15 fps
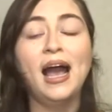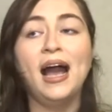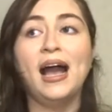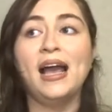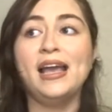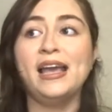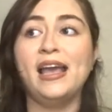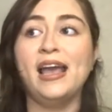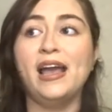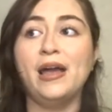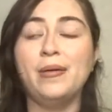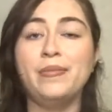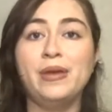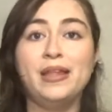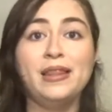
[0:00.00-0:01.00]
I
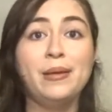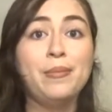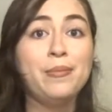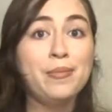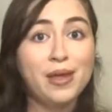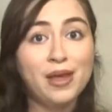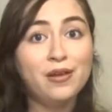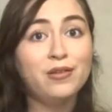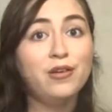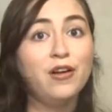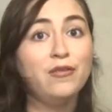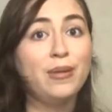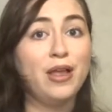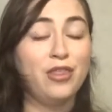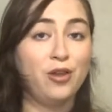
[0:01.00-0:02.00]
am in the middle
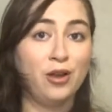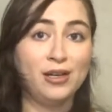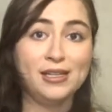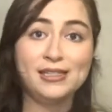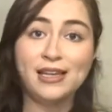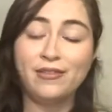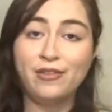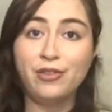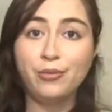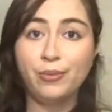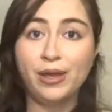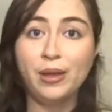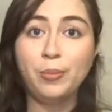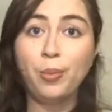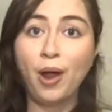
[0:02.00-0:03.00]
of my 37th
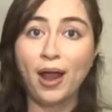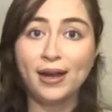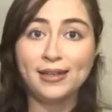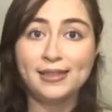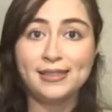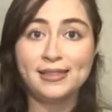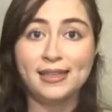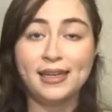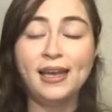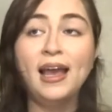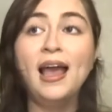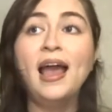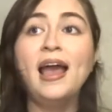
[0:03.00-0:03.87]
week pregnancy.